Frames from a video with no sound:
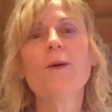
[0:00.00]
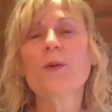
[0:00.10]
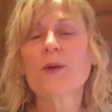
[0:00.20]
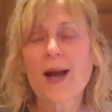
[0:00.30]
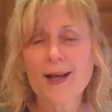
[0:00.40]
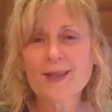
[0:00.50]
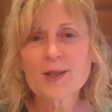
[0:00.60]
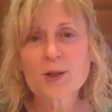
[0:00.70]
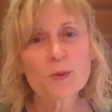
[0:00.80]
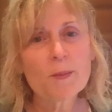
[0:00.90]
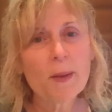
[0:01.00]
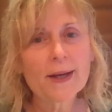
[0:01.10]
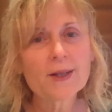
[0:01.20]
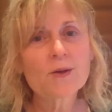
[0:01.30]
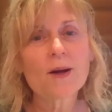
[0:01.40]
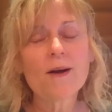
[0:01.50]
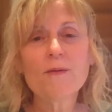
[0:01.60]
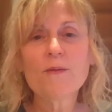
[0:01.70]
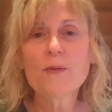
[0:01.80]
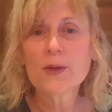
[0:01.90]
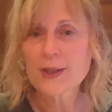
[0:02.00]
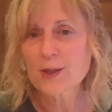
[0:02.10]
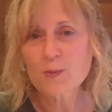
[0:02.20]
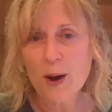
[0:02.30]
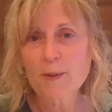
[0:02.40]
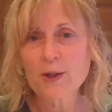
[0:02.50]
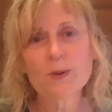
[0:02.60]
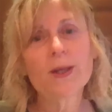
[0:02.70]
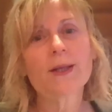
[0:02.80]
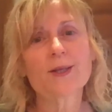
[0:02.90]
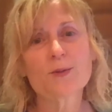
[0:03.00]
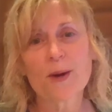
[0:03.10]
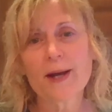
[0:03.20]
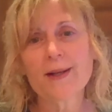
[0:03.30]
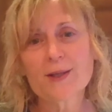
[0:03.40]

with a constant reminder of this is why we're doing this, right?